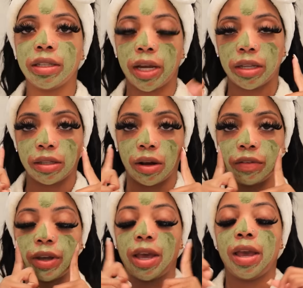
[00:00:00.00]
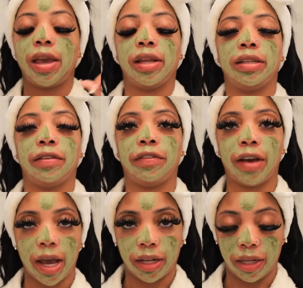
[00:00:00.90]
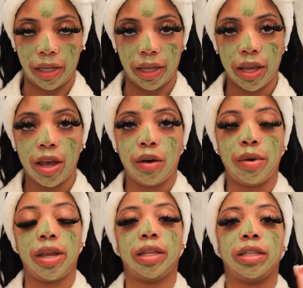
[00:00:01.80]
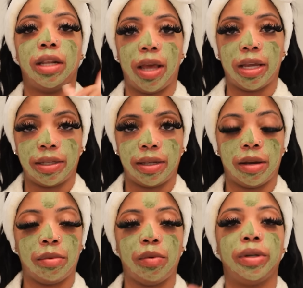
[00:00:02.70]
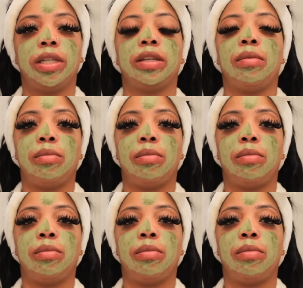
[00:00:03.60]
Take this off and then finally we can get to the last step which is